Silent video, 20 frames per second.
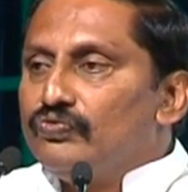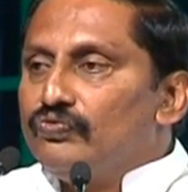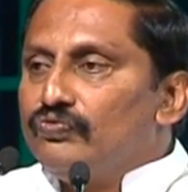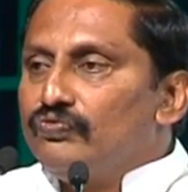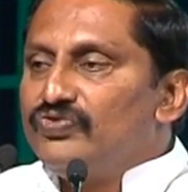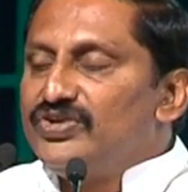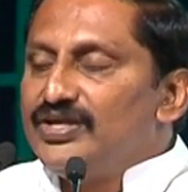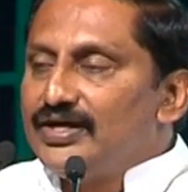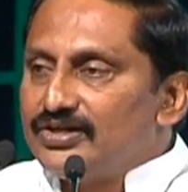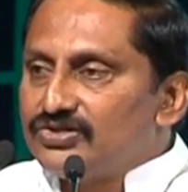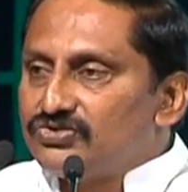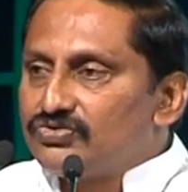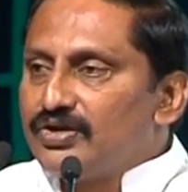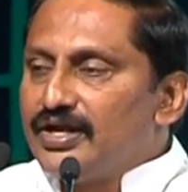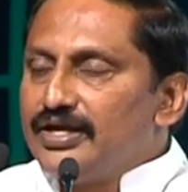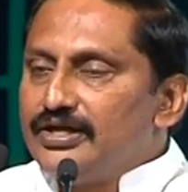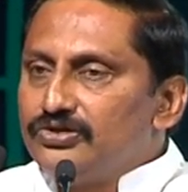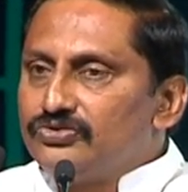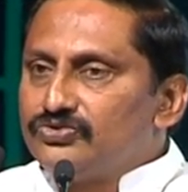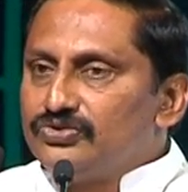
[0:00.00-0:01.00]
We are
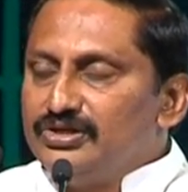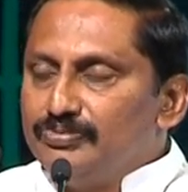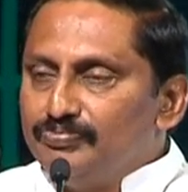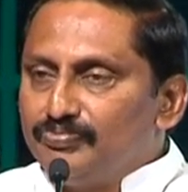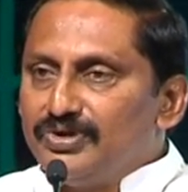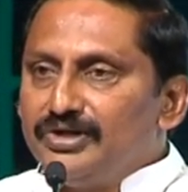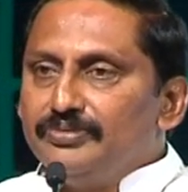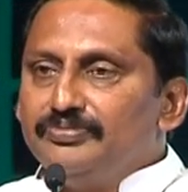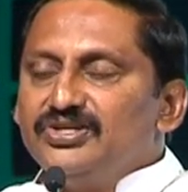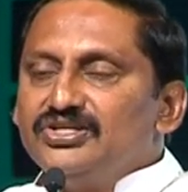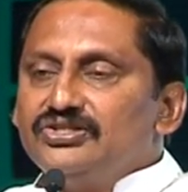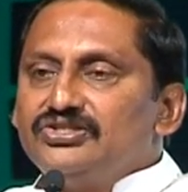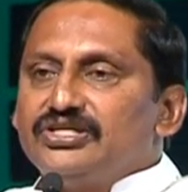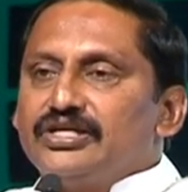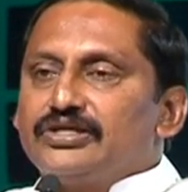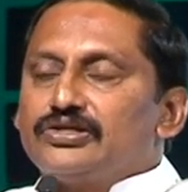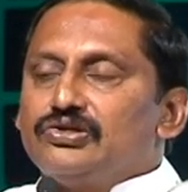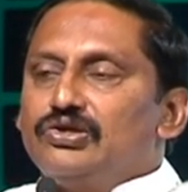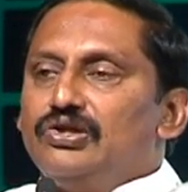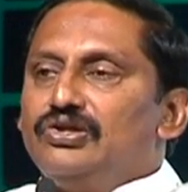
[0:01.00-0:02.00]
trying to implement
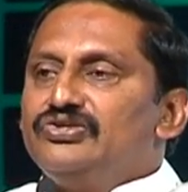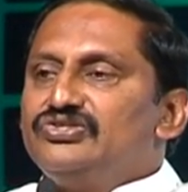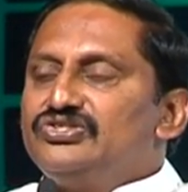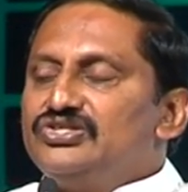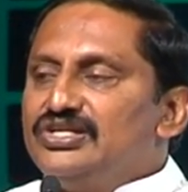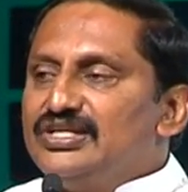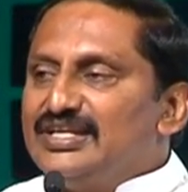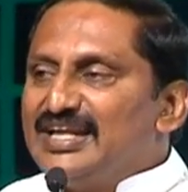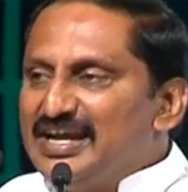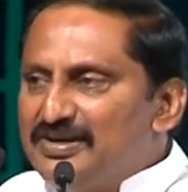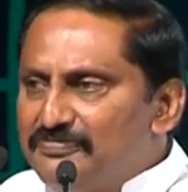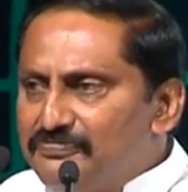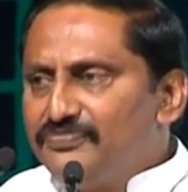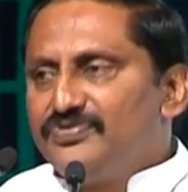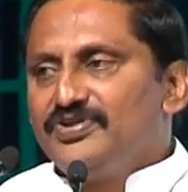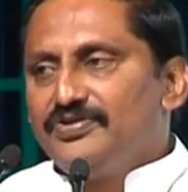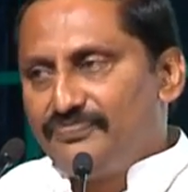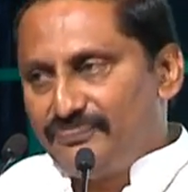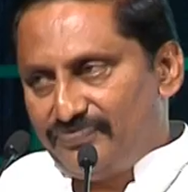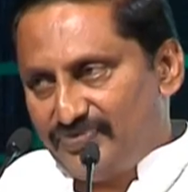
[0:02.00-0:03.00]
technology in
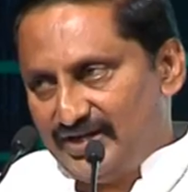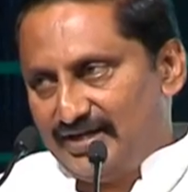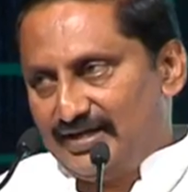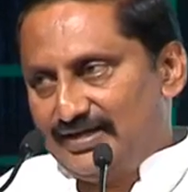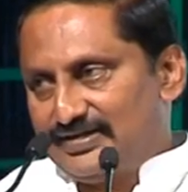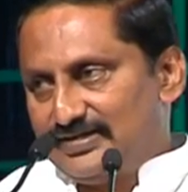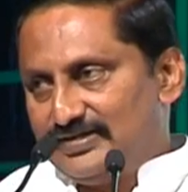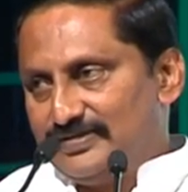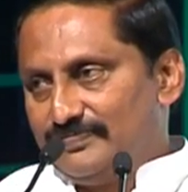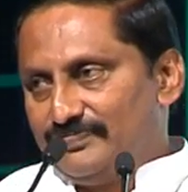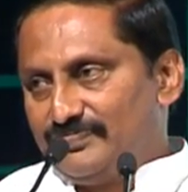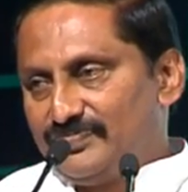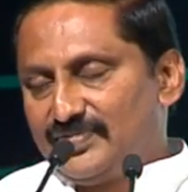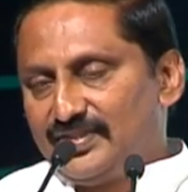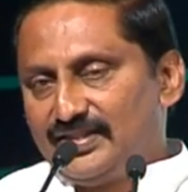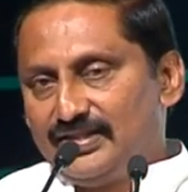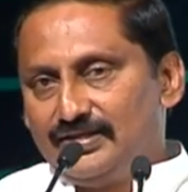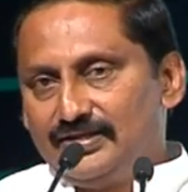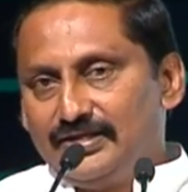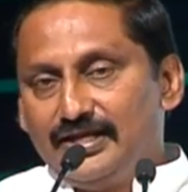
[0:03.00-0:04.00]
every field,
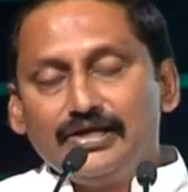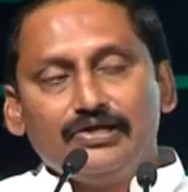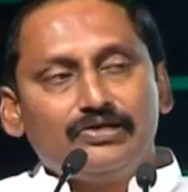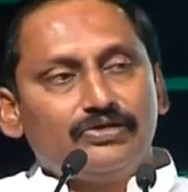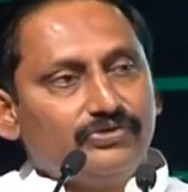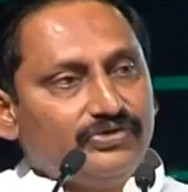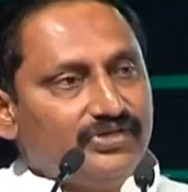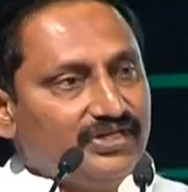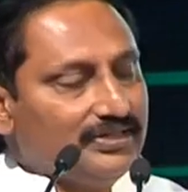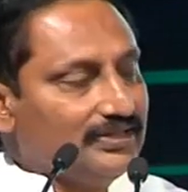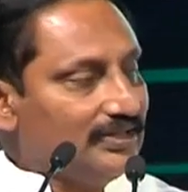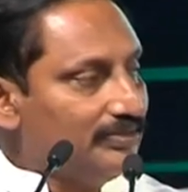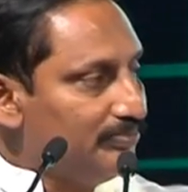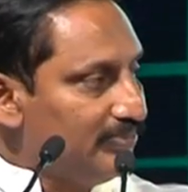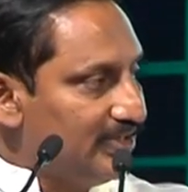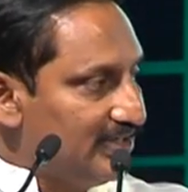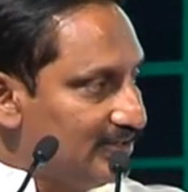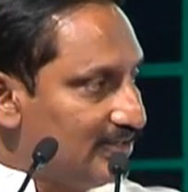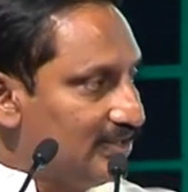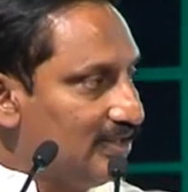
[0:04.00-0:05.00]
including the
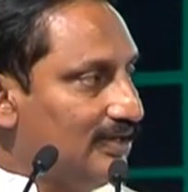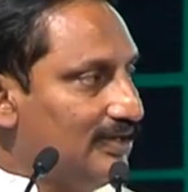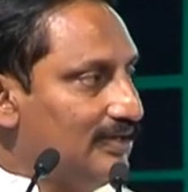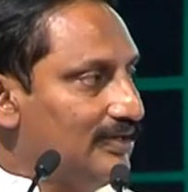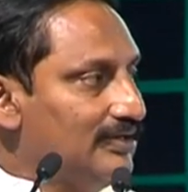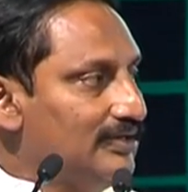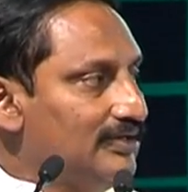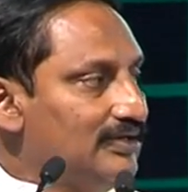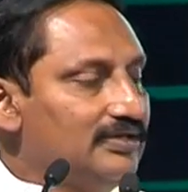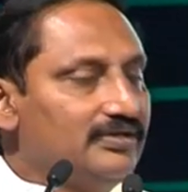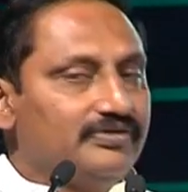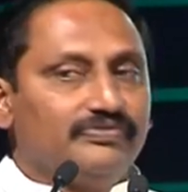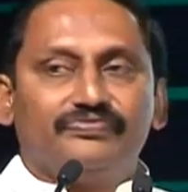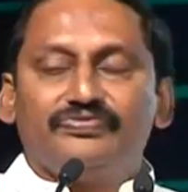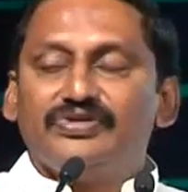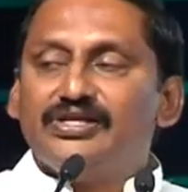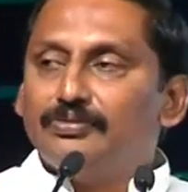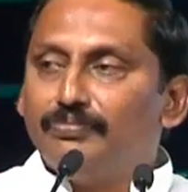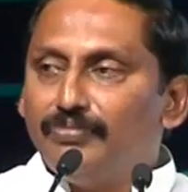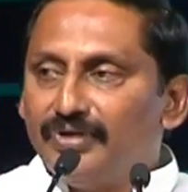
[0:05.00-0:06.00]
medical
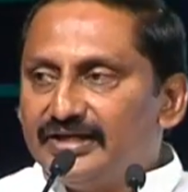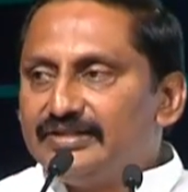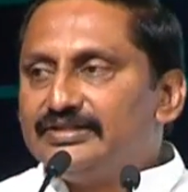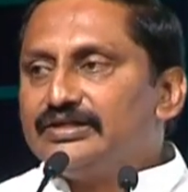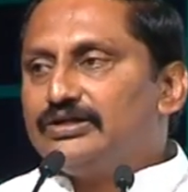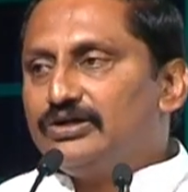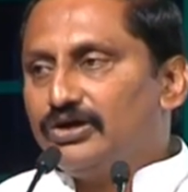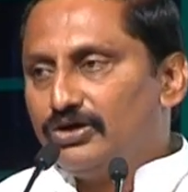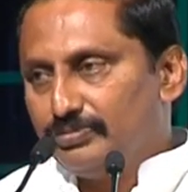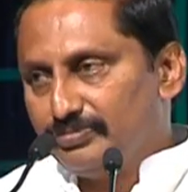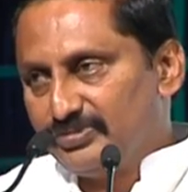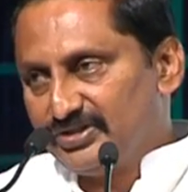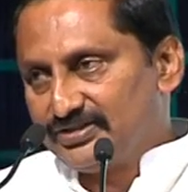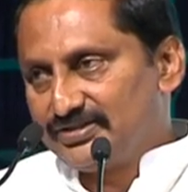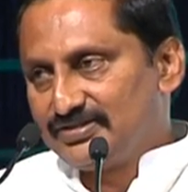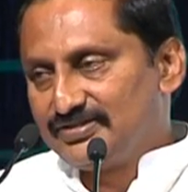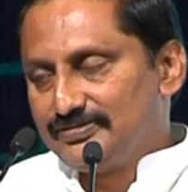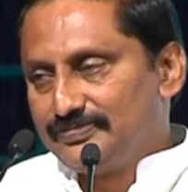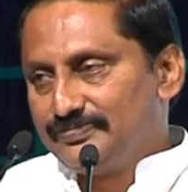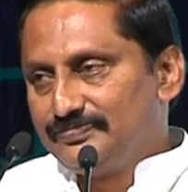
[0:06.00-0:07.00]
field by the
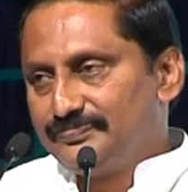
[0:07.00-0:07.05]
government.